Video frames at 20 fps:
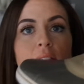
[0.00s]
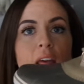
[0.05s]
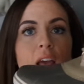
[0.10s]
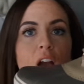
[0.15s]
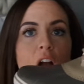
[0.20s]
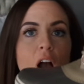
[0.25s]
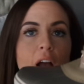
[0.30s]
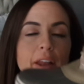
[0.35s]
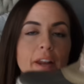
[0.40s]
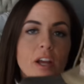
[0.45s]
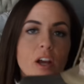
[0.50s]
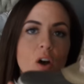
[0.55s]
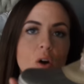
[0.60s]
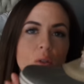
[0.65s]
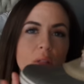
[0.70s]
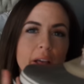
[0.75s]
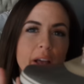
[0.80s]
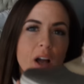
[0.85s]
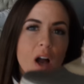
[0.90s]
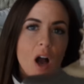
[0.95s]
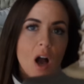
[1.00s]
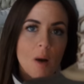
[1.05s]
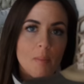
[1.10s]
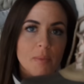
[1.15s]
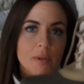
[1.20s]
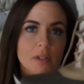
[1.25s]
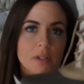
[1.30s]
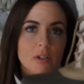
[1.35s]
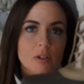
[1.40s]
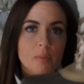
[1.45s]
they kind of go like
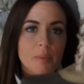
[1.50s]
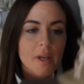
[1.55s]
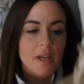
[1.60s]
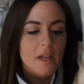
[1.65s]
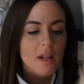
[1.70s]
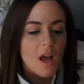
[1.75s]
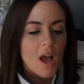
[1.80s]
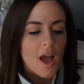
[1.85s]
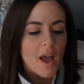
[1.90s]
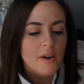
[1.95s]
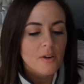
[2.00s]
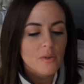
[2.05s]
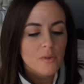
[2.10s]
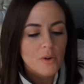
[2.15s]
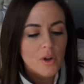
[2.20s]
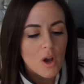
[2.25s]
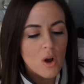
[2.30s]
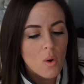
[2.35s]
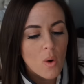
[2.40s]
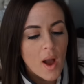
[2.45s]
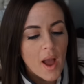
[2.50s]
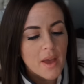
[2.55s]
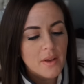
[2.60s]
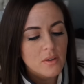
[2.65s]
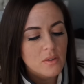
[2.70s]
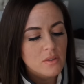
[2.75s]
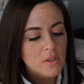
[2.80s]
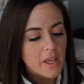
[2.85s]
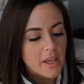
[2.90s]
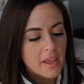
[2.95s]
up a little bit. I don't know. I
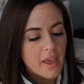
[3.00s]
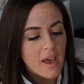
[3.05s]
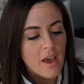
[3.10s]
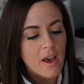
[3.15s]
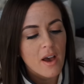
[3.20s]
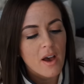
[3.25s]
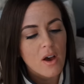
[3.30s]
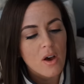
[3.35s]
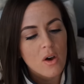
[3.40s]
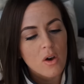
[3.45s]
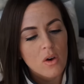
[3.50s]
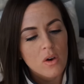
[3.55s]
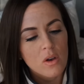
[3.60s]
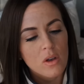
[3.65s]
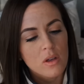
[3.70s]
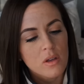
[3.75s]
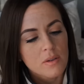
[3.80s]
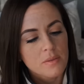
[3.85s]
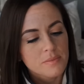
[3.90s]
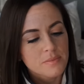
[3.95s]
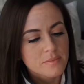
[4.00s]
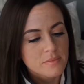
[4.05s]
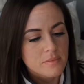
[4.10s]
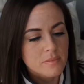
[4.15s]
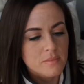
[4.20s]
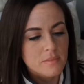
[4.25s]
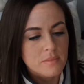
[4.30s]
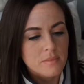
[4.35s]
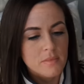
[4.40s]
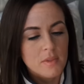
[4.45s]
don't like how
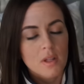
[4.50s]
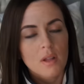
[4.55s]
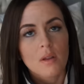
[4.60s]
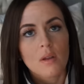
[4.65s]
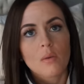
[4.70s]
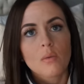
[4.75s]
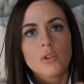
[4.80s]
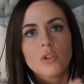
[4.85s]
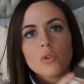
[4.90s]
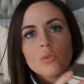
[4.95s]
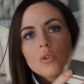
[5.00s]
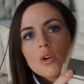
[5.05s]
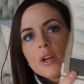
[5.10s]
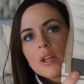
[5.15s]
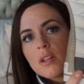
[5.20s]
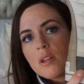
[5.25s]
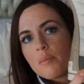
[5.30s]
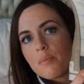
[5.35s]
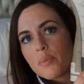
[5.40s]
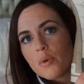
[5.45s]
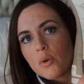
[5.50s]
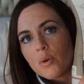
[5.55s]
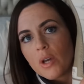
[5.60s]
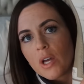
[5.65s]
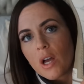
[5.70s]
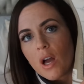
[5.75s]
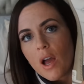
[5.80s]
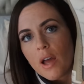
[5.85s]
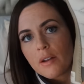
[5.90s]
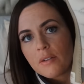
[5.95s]
when you look at the boot,
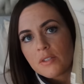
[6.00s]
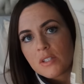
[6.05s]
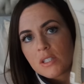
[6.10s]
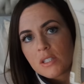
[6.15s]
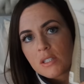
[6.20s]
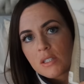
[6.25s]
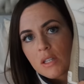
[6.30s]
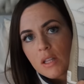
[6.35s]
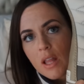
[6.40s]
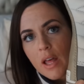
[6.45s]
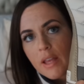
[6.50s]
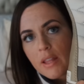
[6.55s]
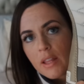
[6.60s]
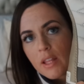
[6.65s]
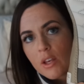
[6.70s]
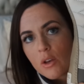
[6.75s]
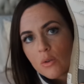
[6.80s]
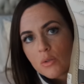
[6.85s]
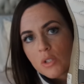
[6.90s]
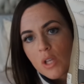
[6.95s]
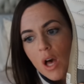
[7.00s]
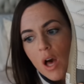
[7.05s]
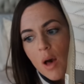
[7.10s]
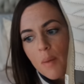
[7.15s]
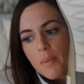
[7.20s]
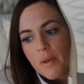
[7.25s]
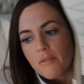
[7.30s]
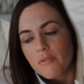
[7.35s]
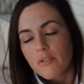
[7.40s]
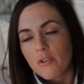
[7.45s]
it kind of slightly goes
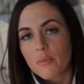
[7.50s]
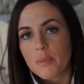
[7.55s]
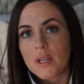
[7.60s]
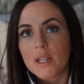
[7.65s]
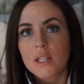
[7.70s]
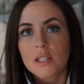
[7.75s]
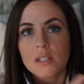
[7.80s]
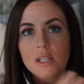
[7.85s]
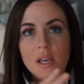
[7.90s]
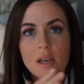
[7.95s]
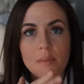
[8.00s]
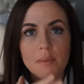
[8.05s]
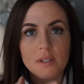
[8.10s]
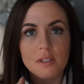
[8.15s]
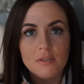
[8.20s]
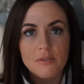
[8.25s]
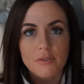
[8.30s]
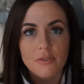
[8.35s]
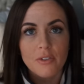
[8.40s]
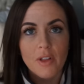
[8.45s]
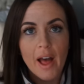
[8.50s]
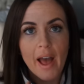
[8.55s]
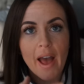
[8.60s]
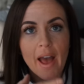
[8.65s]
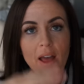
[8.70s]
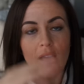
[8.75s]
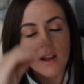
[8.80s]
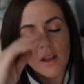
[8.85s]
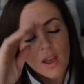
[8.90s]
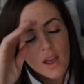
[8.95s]
up. And for me, the Tim is
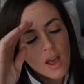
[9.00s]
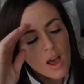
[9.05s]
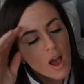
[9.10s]
flat.